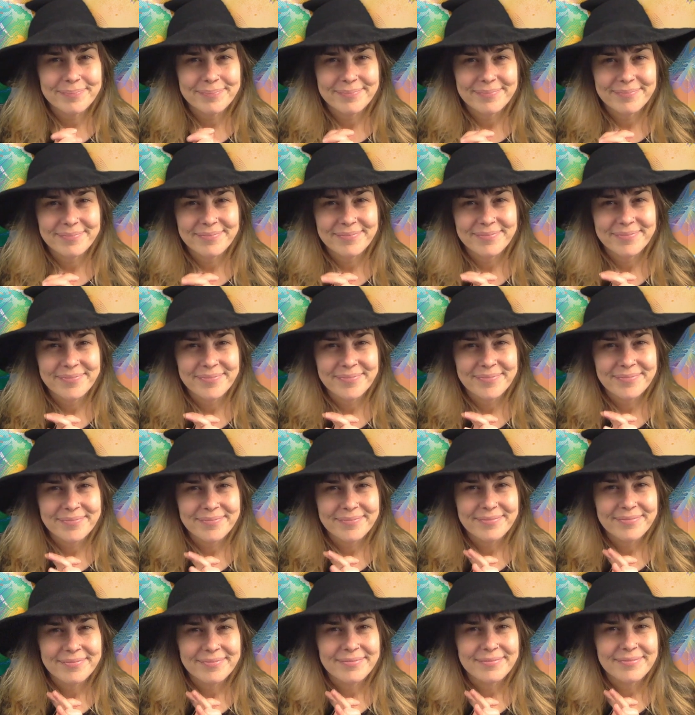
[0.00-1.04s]

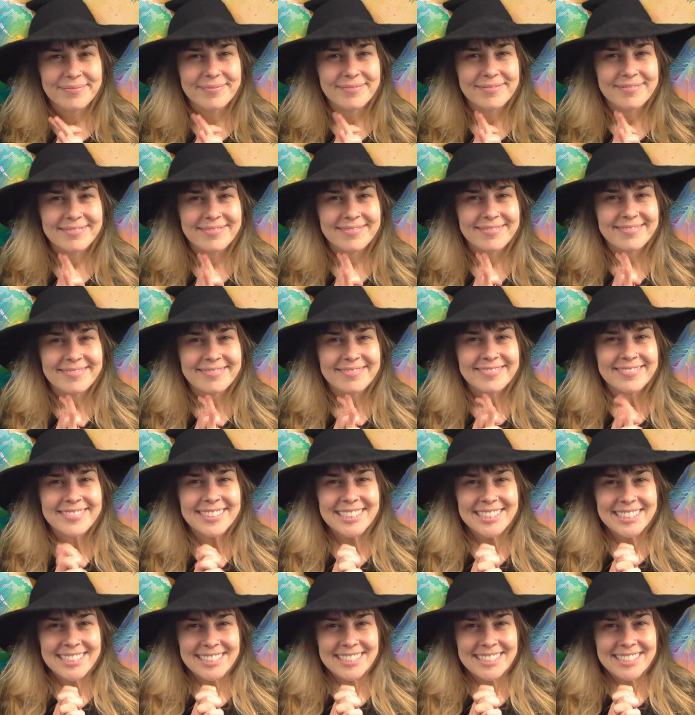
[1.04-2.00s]
No one is speaking in this clip.